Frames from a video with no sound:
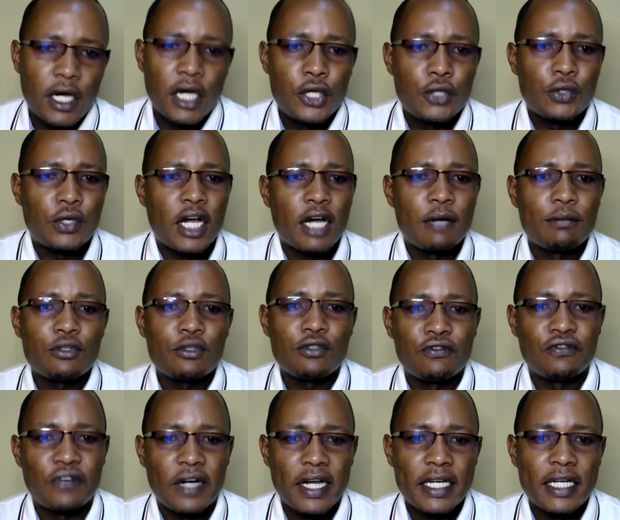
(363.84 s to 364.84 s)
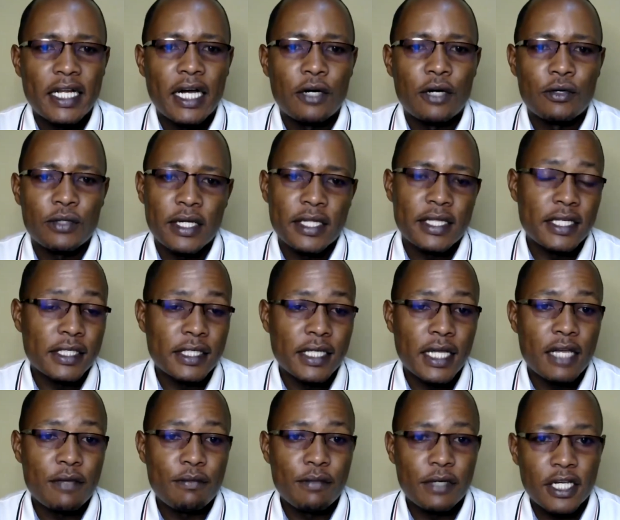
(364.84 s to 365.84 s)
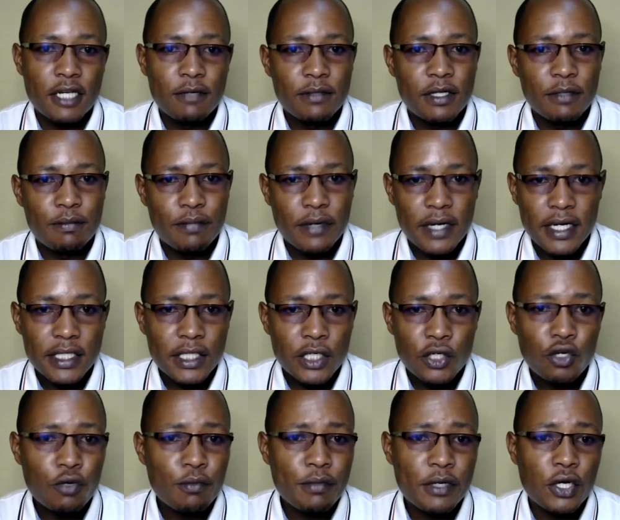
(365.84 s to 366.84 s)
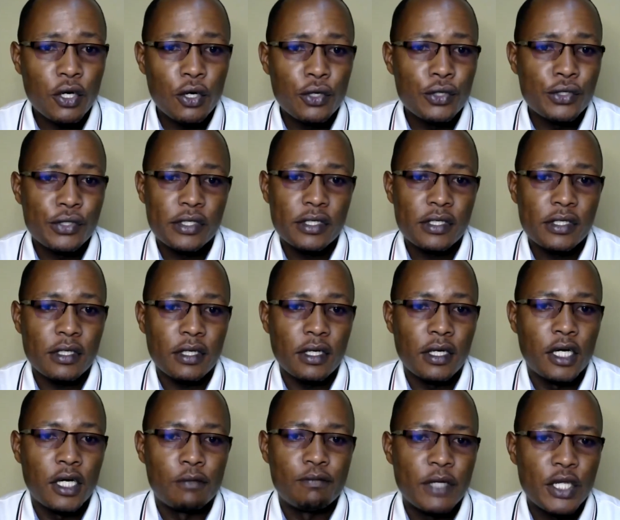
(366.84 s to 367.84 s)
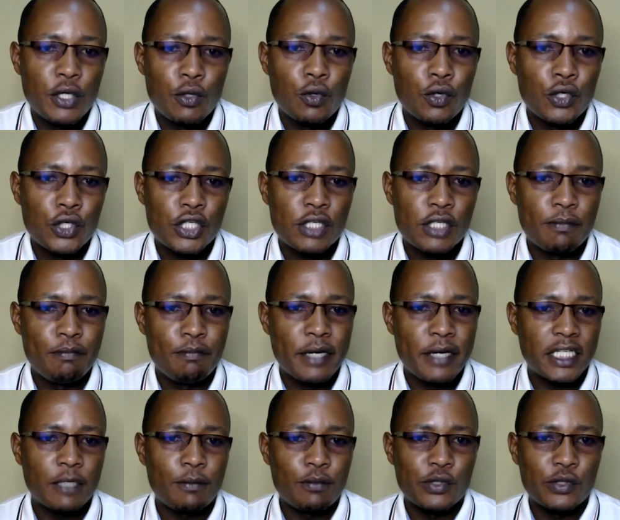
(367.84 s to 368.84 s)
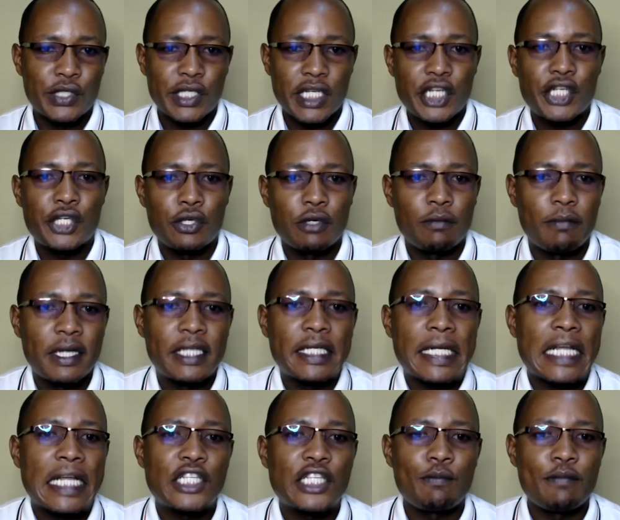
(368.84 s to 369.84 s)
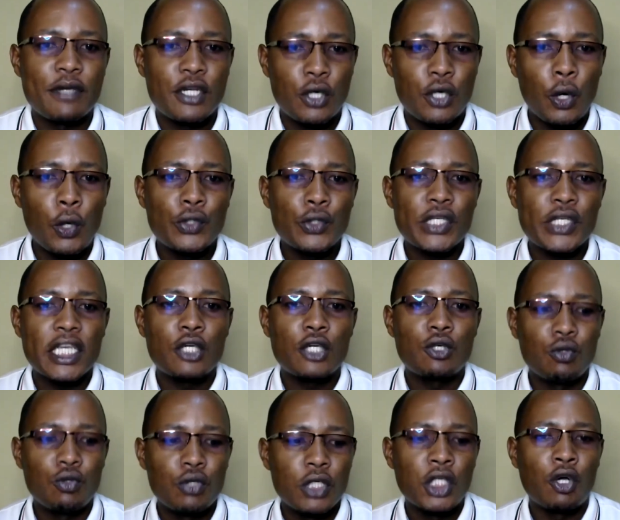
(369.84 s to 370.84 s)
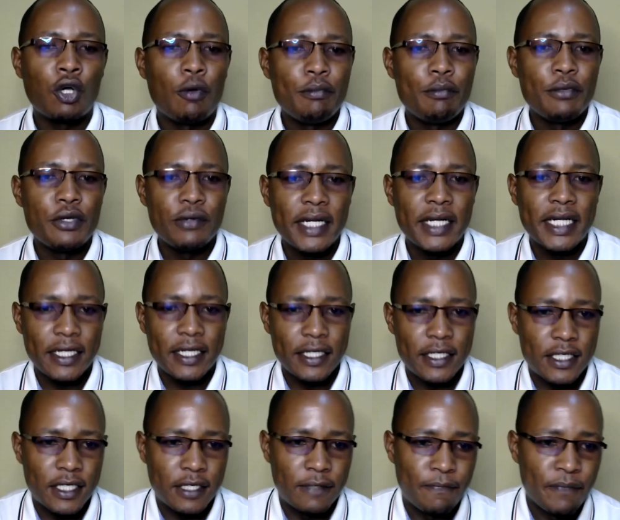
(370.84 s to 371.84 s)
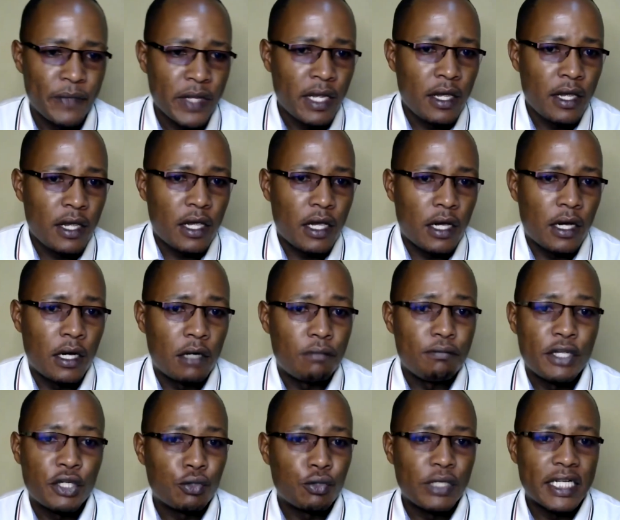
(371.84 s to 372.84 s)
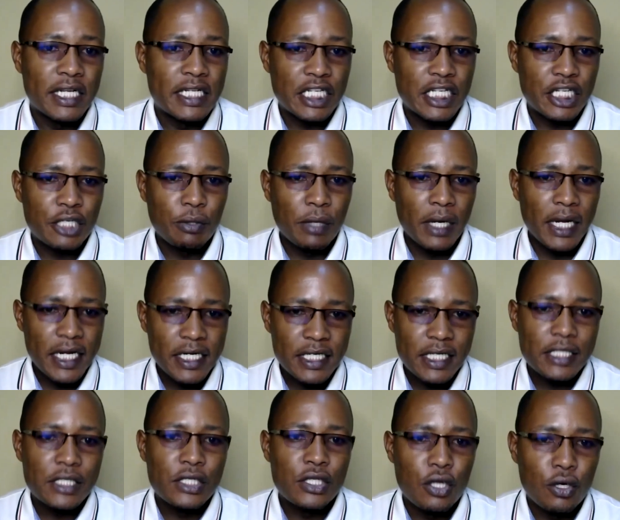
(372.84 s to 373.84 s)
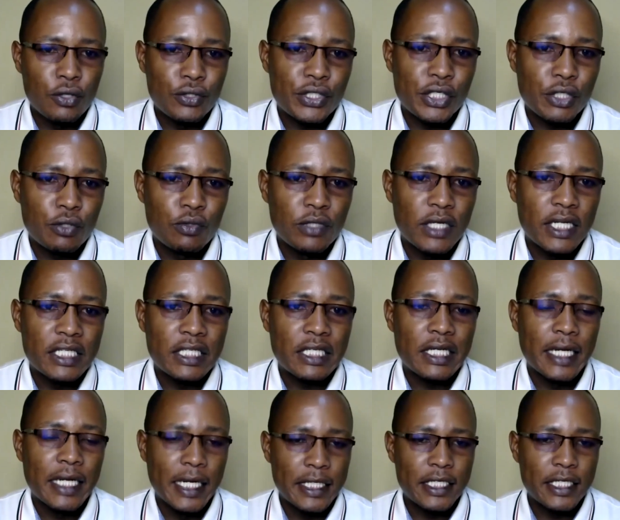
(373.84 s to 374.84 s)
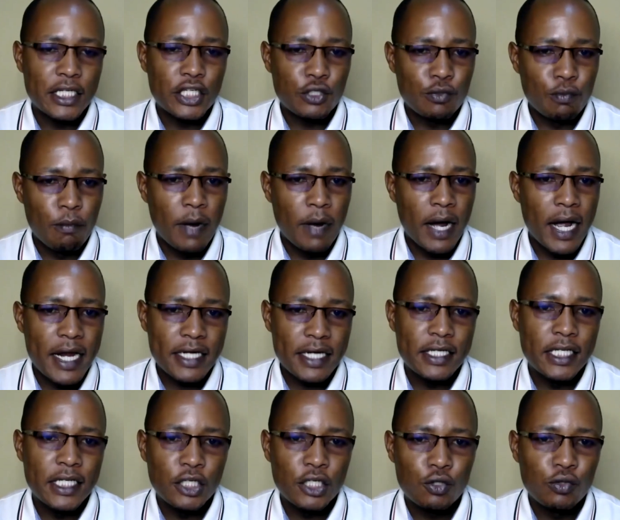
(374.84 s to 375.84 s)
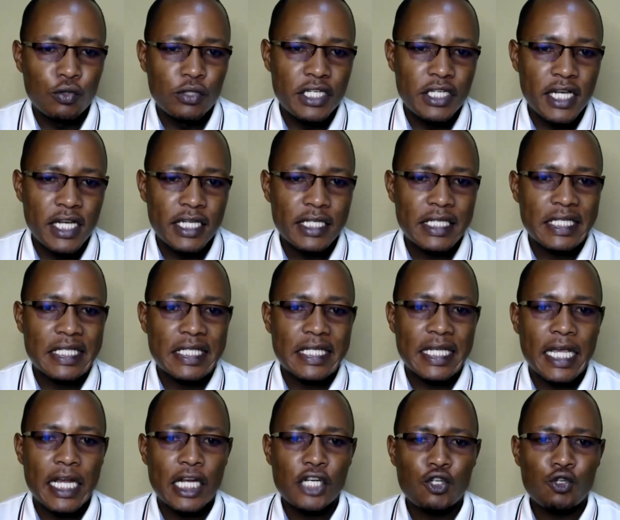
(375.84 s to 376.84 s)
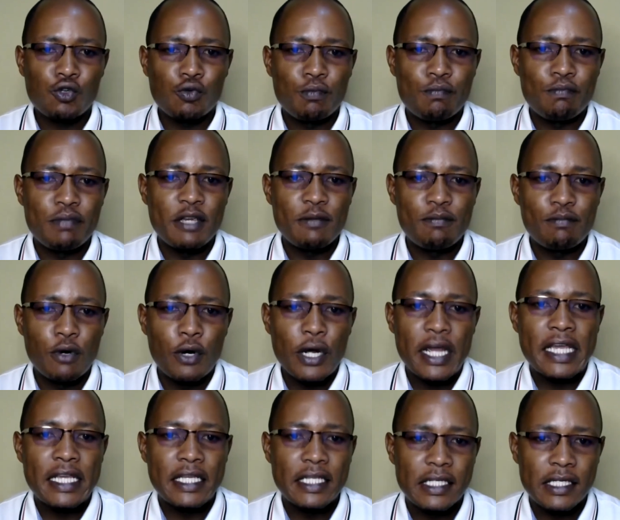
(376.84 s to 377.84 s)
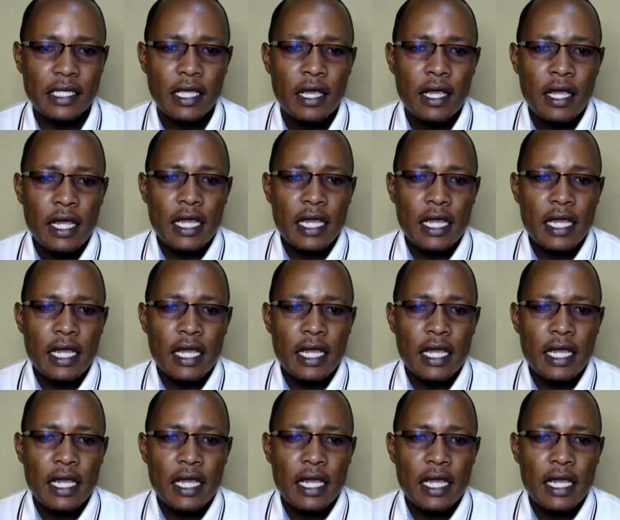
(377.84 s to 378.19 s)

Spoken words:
you come to find out that this guy became the president, not because he was better positioned, but it's because he could communicate. He could articulate his thoughts, he could articulate his mind, he could just sell to people his